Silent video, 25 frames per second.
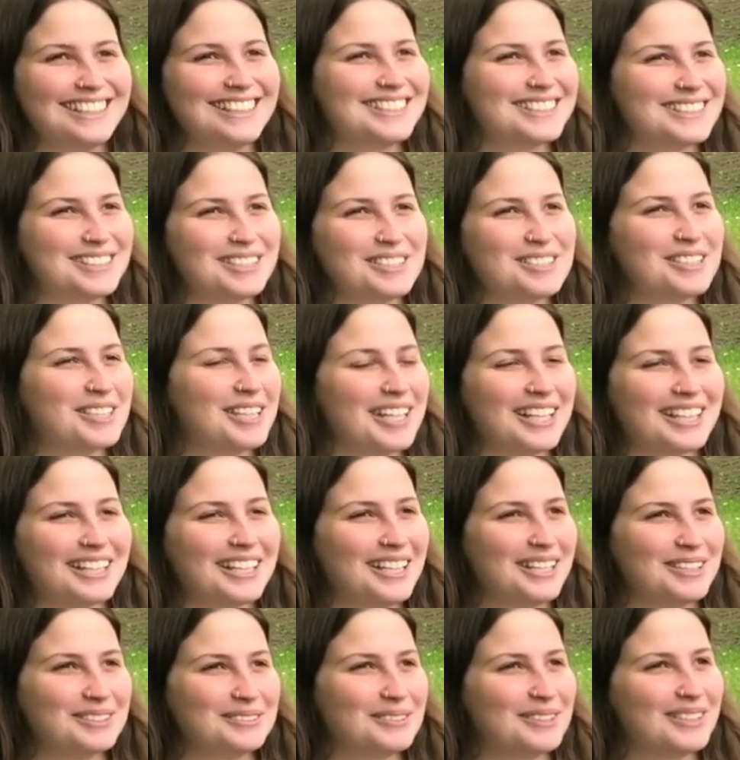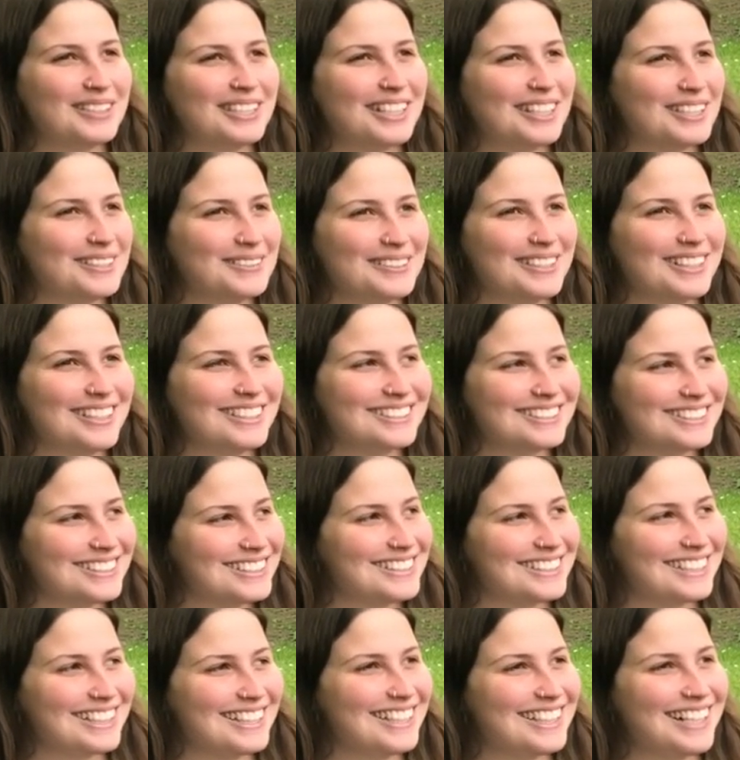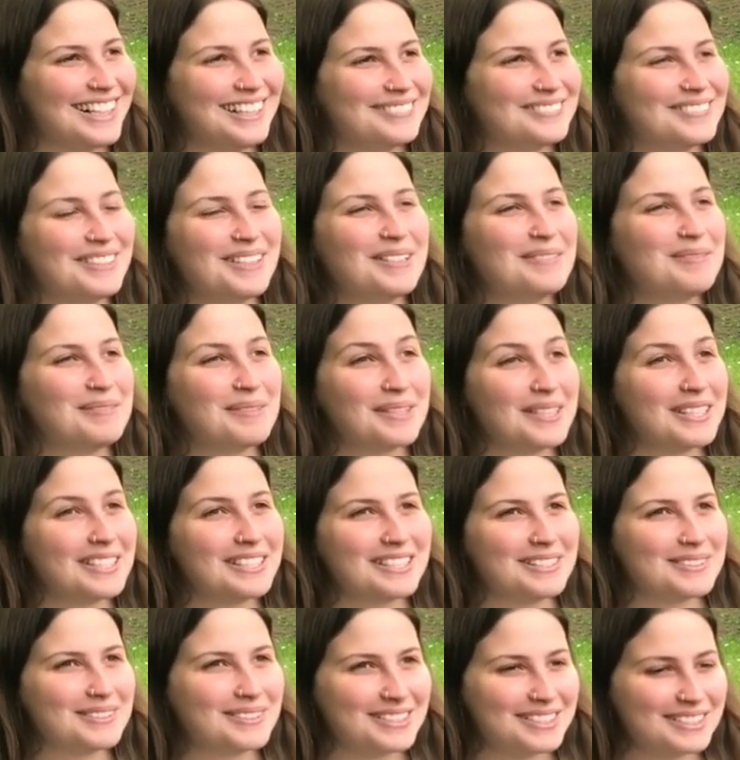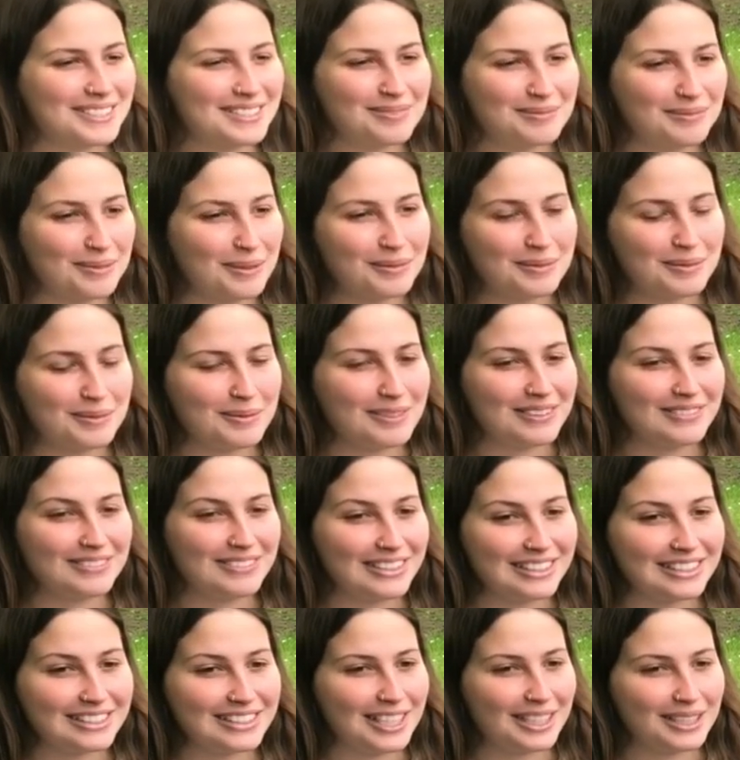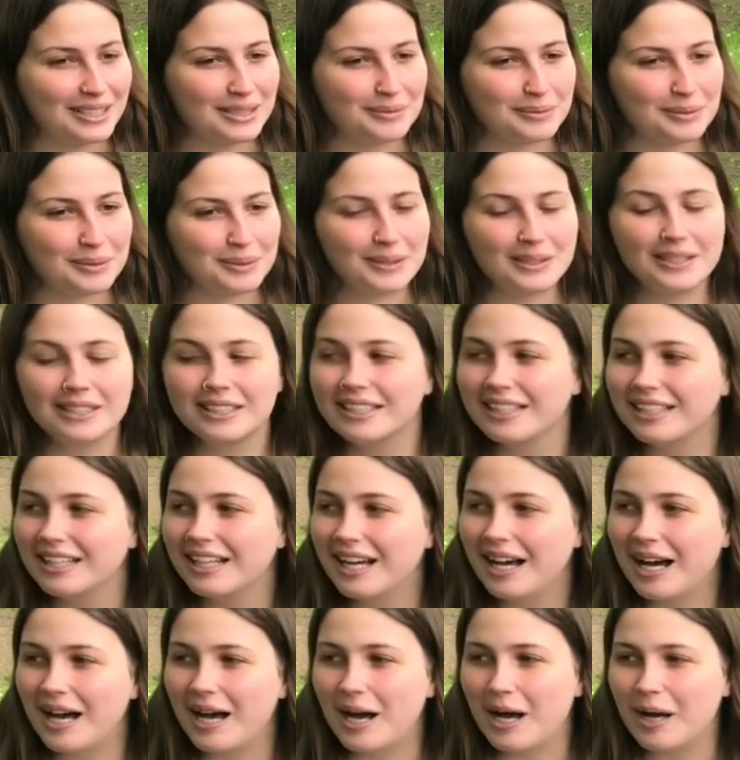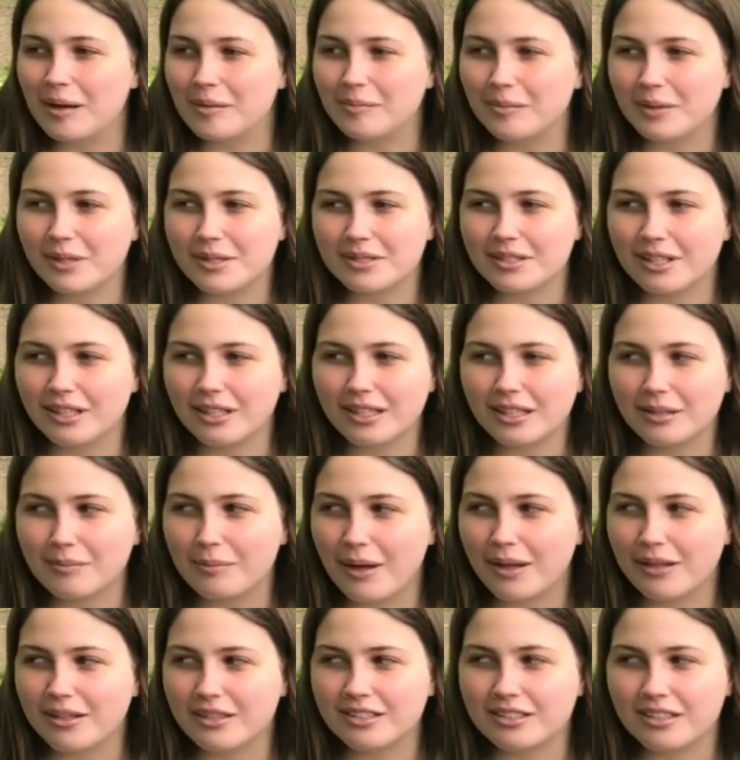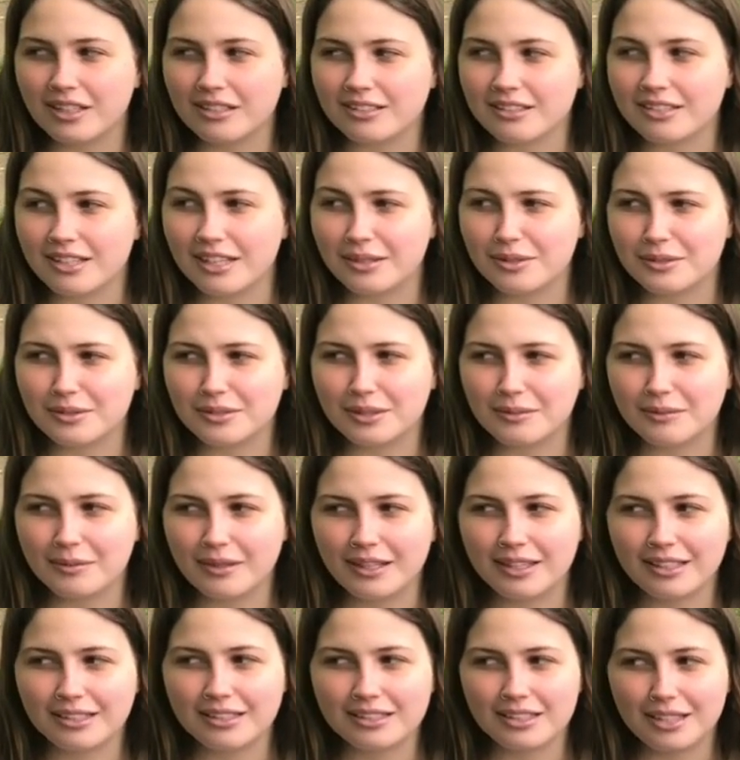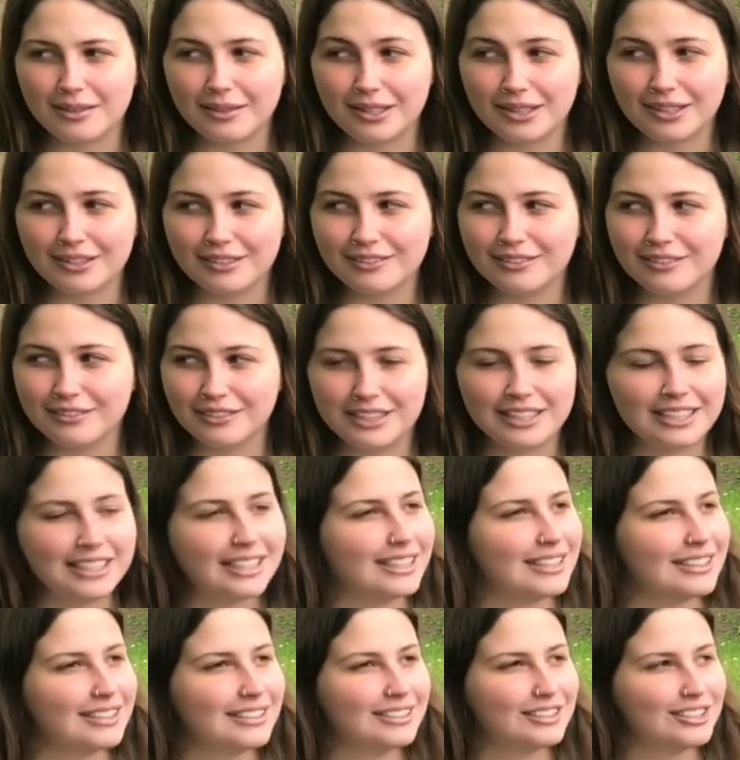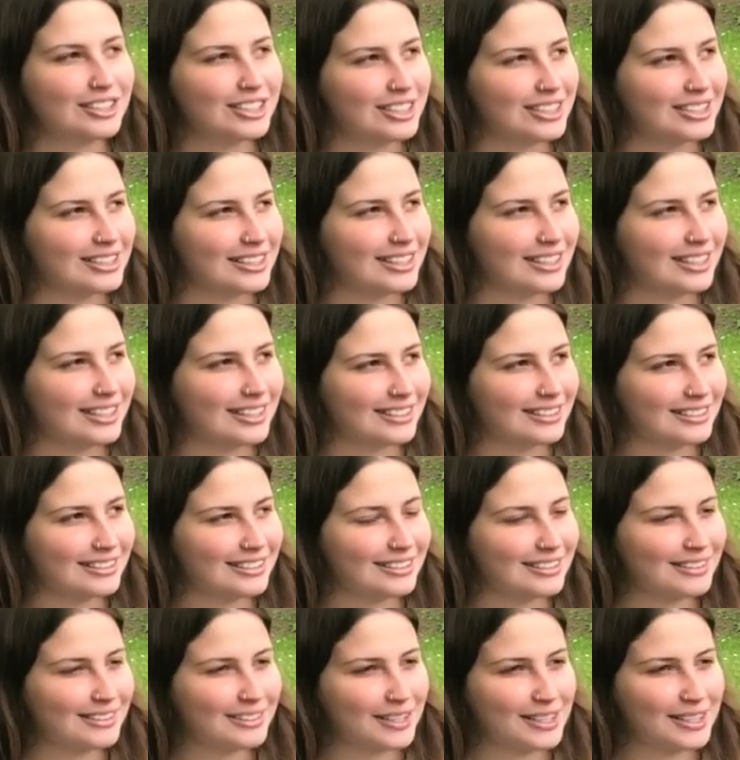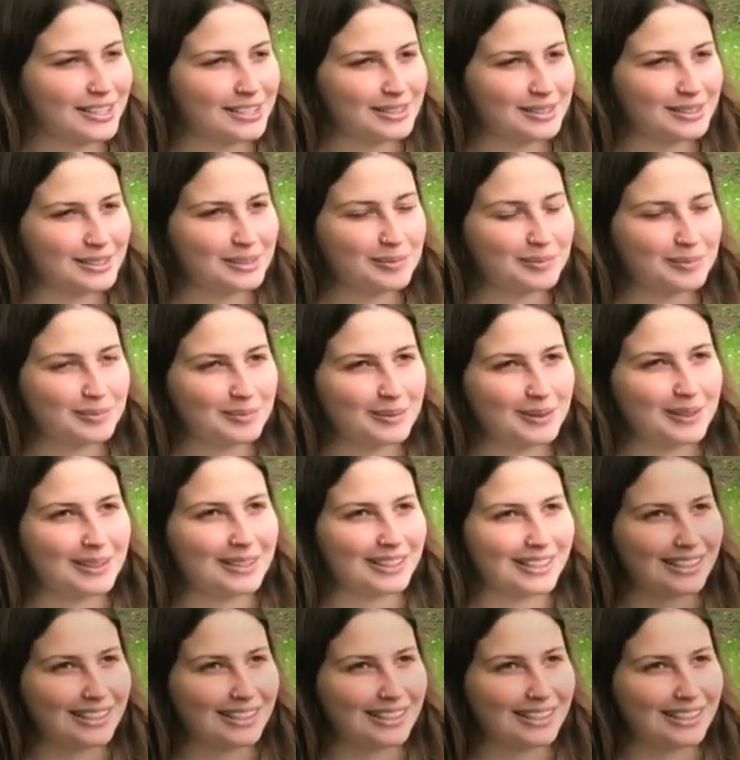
it's not something that I'd want anyone else to see ever, because it was probably really terrible. But it's something about the sunset or something really cheesy and gross. But